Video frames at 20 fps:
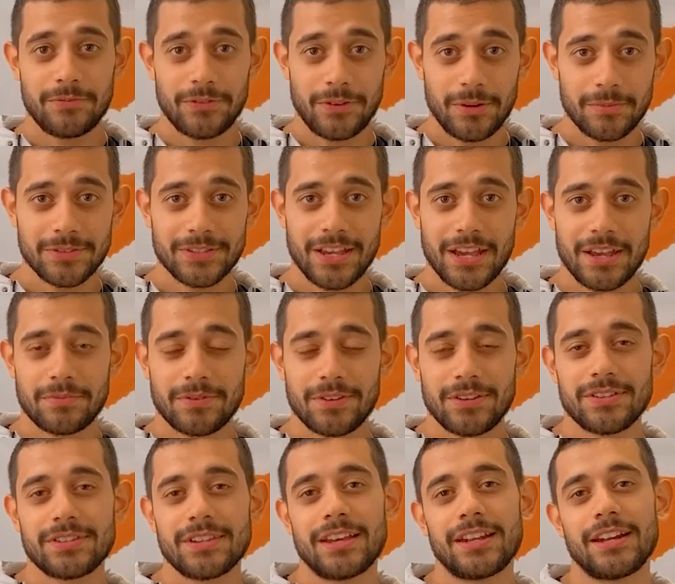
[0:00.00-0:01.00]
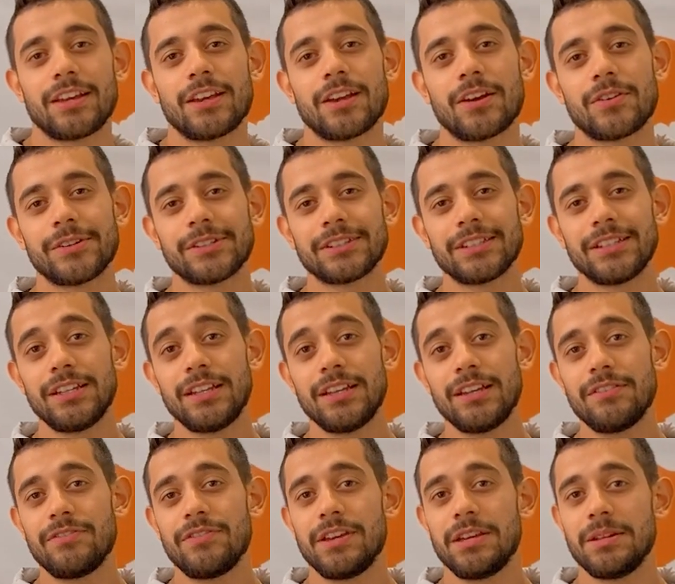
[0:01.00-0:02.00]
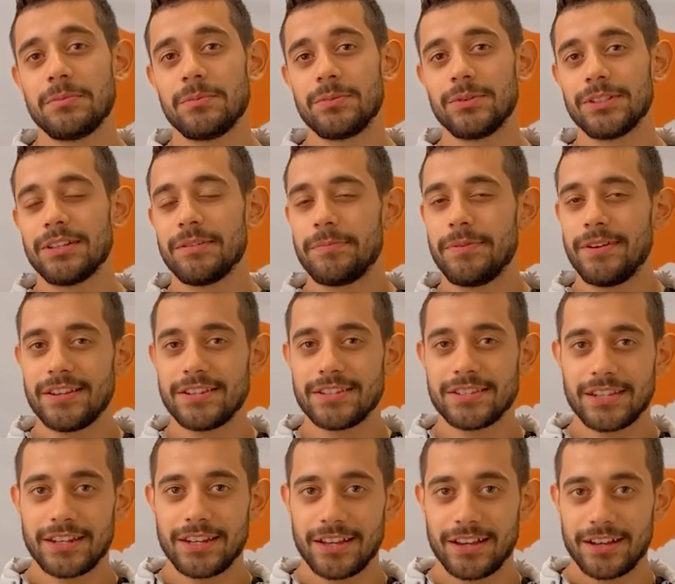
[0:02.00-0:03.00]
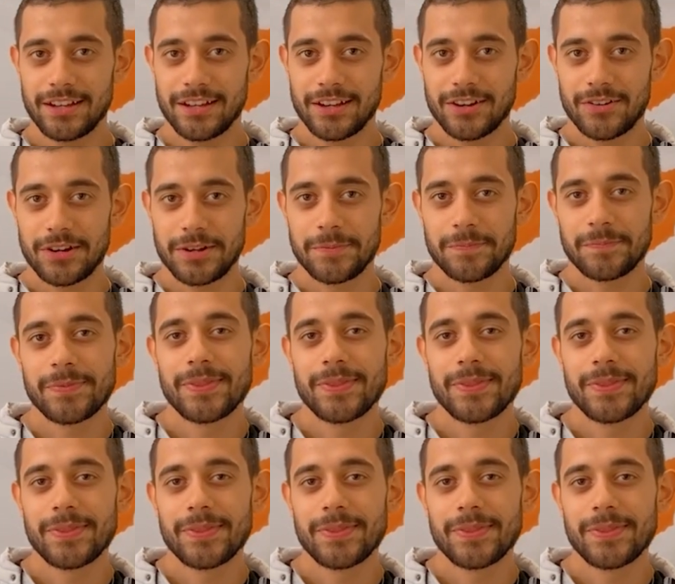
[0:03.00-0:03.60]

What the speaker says: I'm from Cyprus and I currently live in Budapest in Hungary.